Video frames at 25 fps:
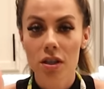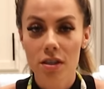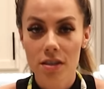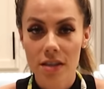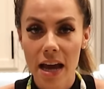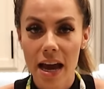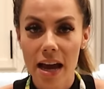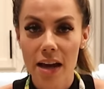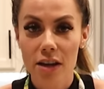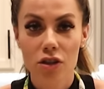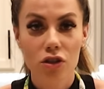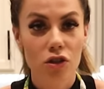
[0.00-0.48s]

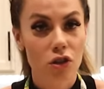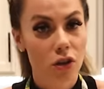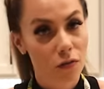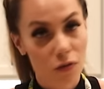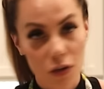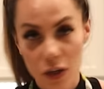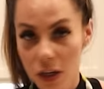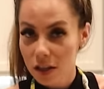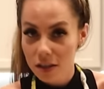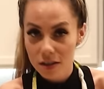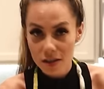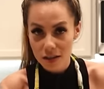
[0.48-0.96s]
disaster. If
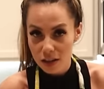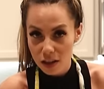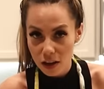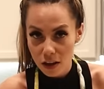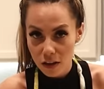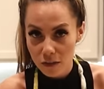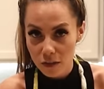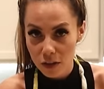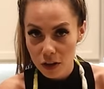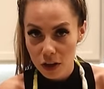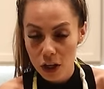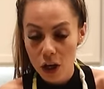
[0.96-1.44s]
you didn't see
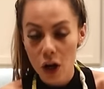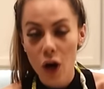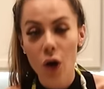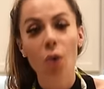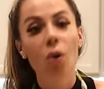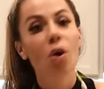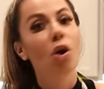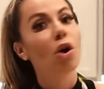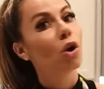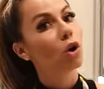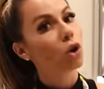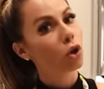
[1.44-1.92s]
that
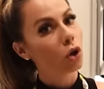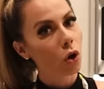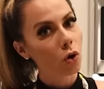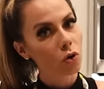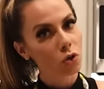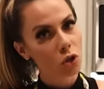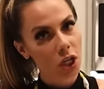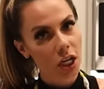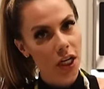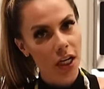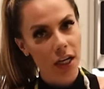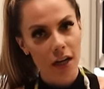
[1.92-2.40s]
video,
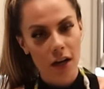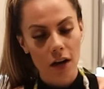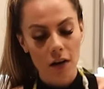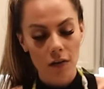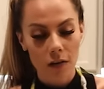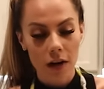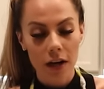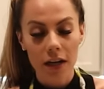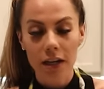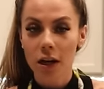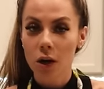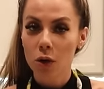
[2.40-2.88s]
go check it
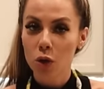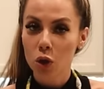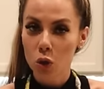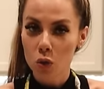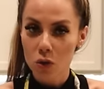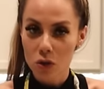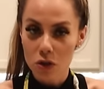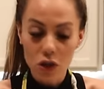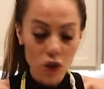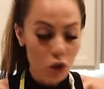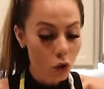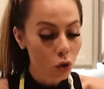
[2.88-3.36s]
out right now.
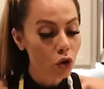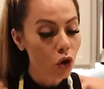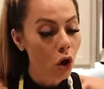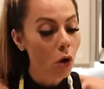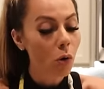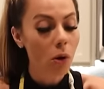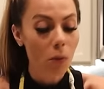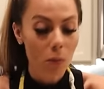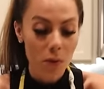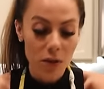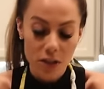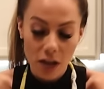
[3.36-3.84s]
You'll know
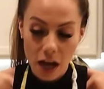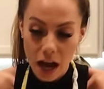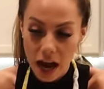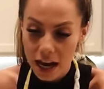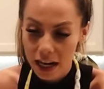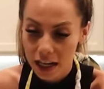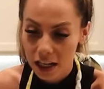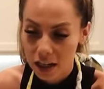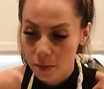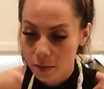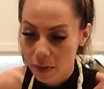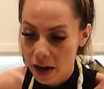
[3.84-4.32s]
what we're
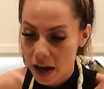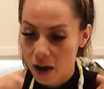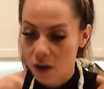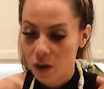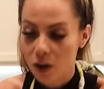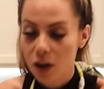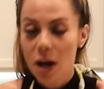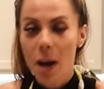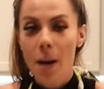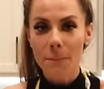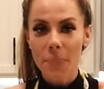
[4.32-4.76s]
talking about.